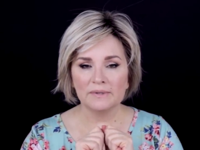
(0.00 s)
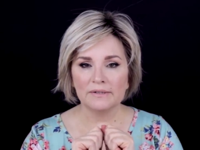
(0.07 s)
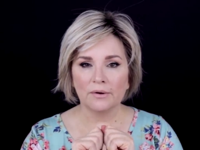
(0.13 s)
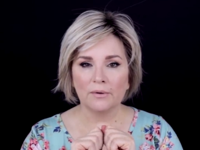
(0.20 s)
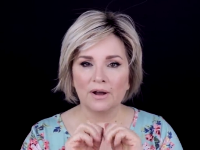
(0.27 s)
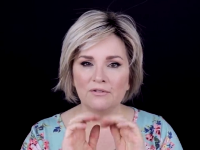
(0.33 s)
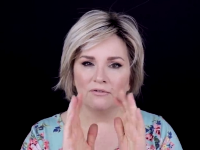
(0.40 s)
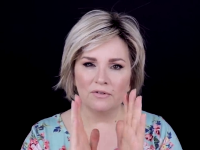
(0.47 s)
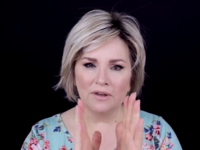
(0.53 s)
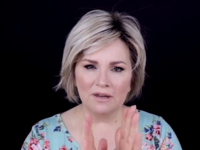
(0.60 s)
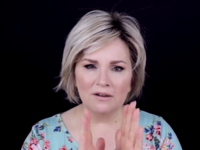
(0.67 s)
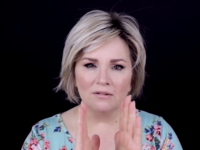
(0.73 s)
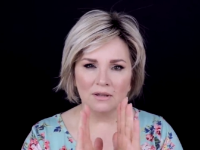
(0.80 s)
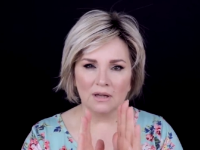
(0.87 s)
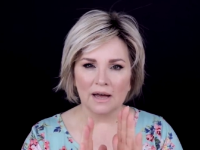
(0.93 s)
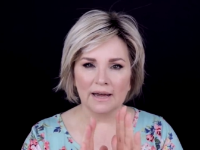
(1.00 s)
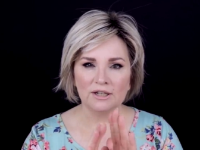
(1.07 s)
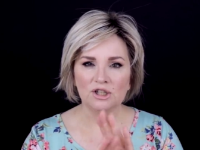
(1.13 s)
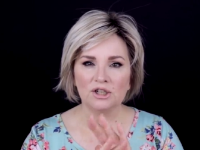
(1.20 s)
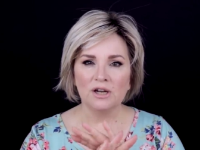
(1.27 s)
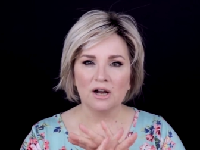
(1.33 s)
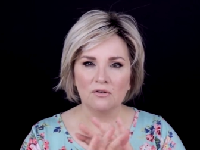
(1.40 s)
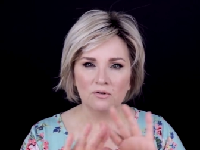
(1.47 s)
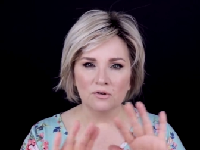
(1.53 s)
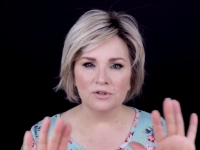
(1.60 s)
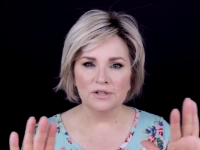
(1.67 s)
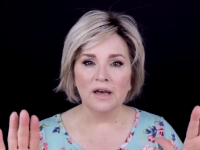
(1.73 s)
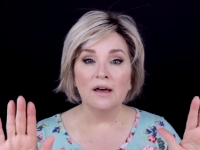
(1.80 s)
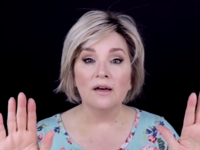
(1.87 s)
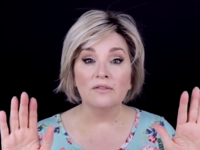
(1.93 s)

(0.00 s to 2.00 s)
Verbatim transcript: So I feel like she covers